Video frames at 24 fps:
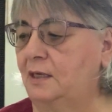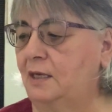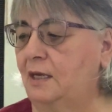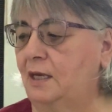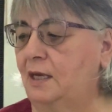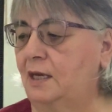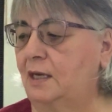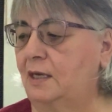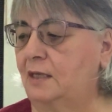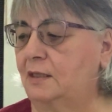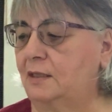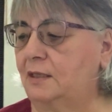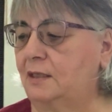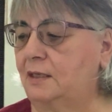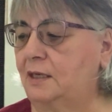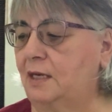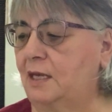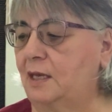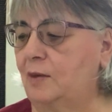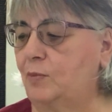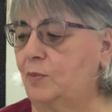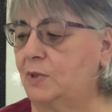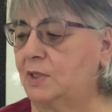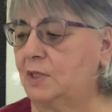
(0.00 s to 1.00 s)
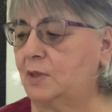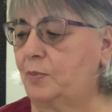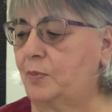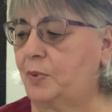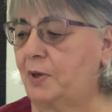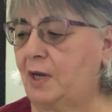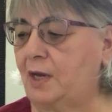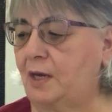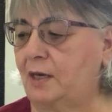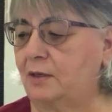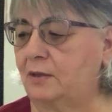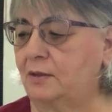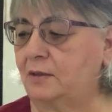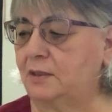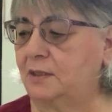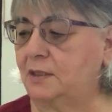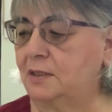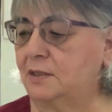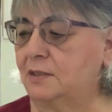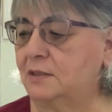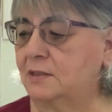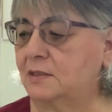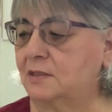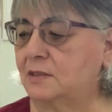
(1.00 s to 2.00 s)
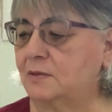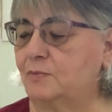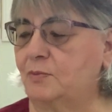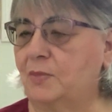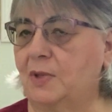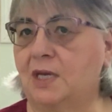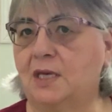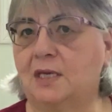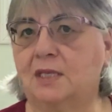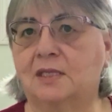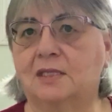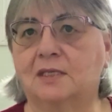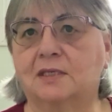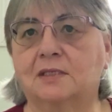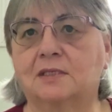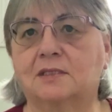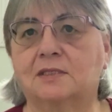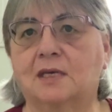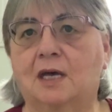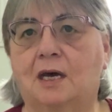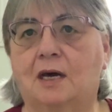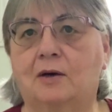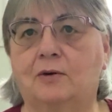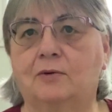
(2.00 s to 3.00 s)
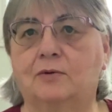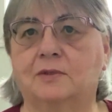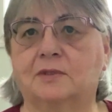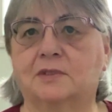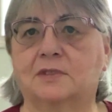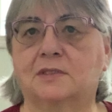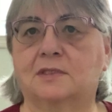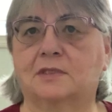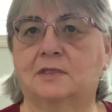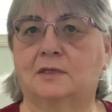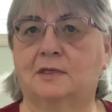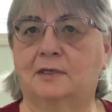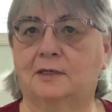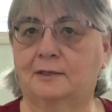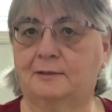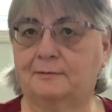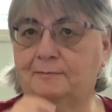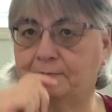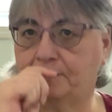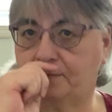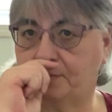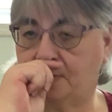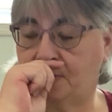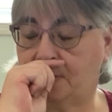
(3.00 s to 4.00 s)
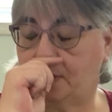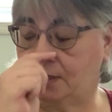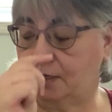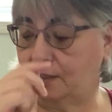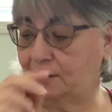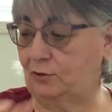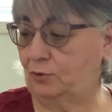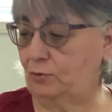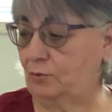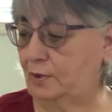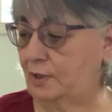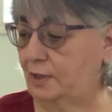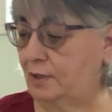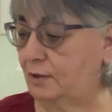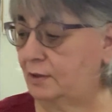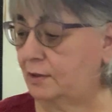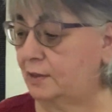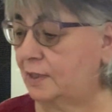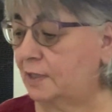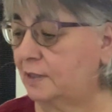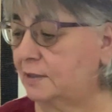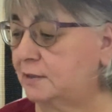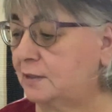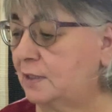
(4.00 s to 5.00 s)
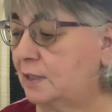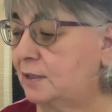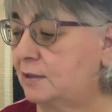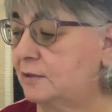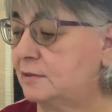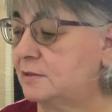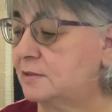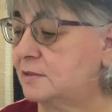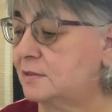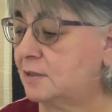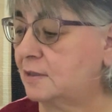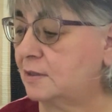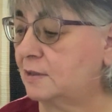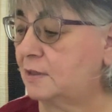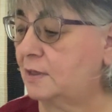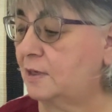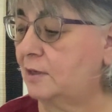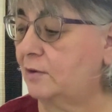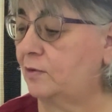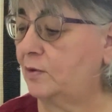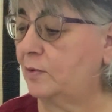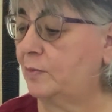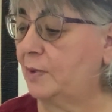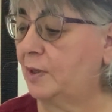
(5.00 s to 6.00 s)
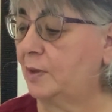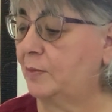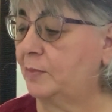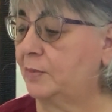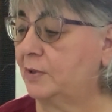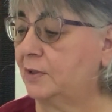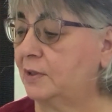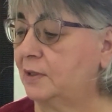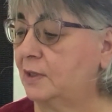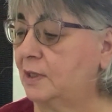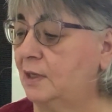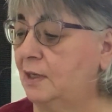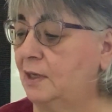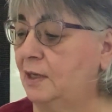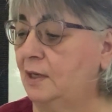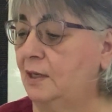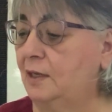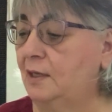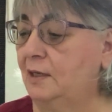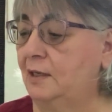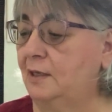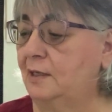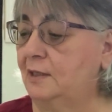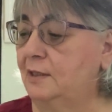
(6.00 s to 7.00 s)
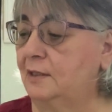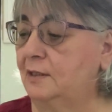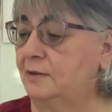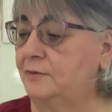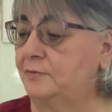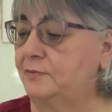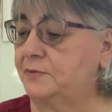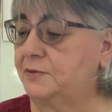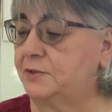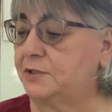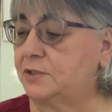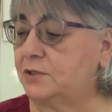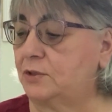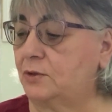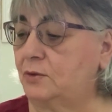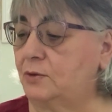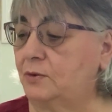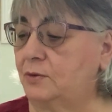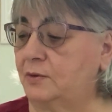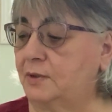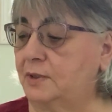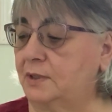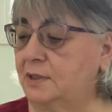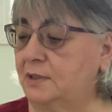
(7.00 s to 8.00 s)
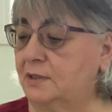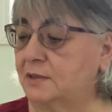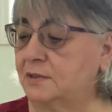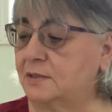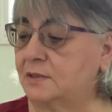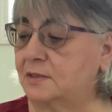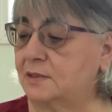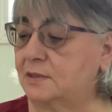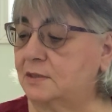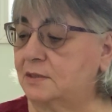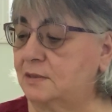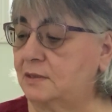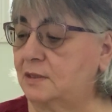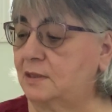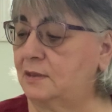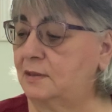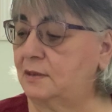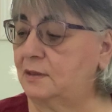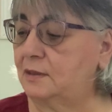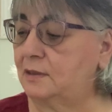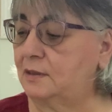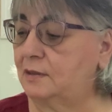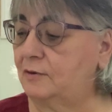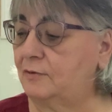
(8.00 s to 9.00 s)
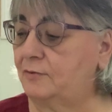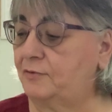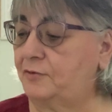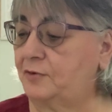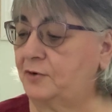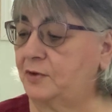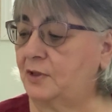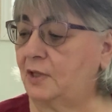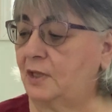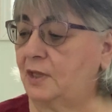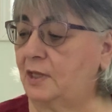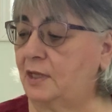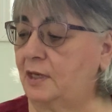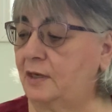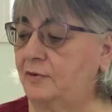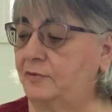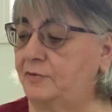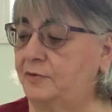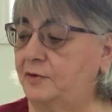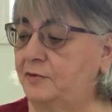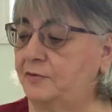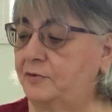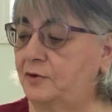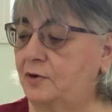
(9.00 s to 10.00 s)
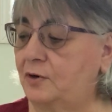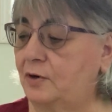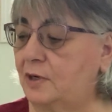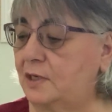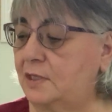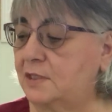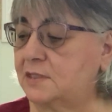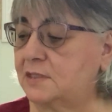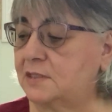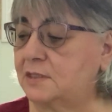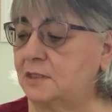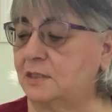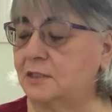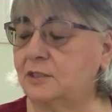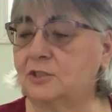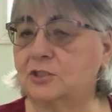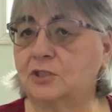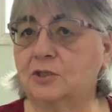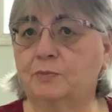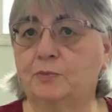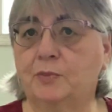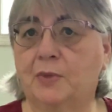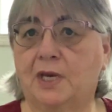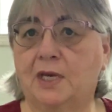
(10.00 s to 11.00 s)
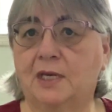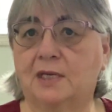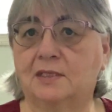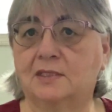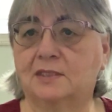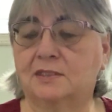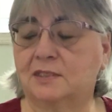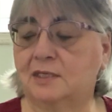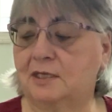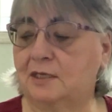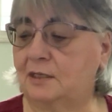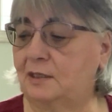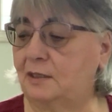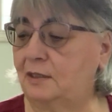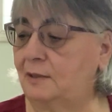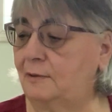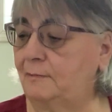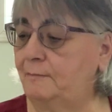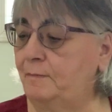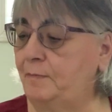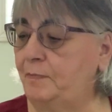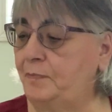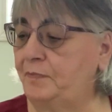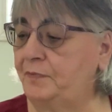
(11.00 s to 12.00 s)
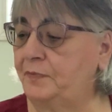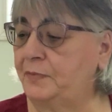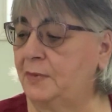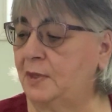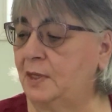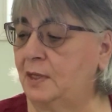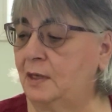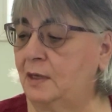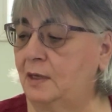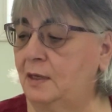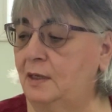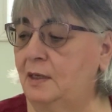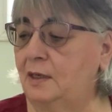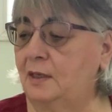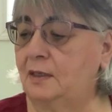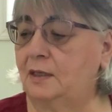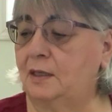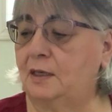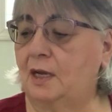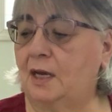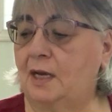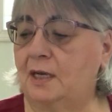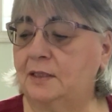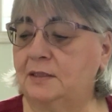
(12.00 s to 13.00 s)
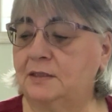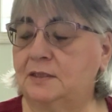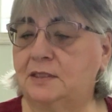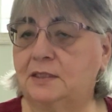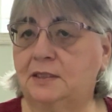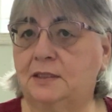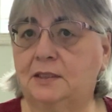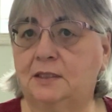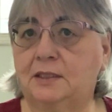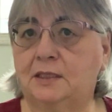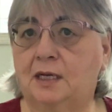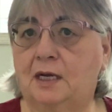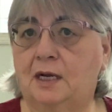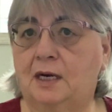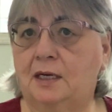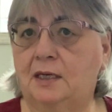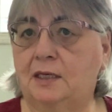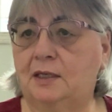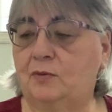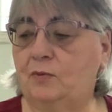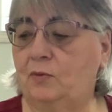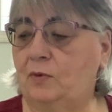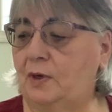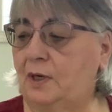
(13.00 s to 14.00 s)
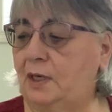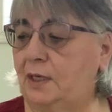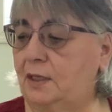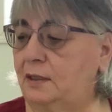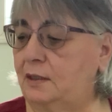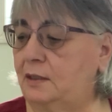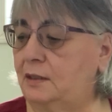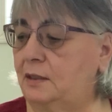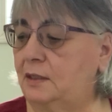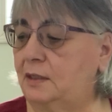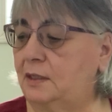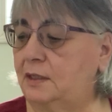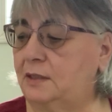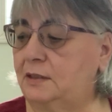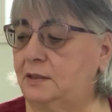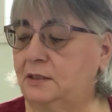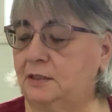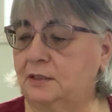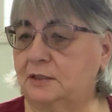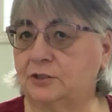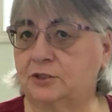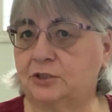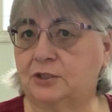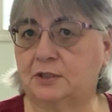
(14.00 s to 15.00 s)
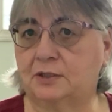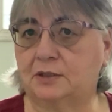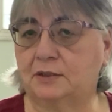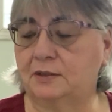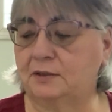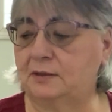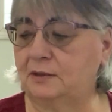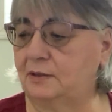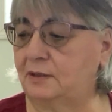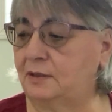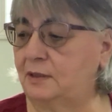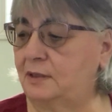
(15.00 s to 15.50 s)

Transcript: and the name of the pattern is May This House. I had to write all that down so that I remembered. So it's For the Love of Cross Stitch magazine, 1991 edition.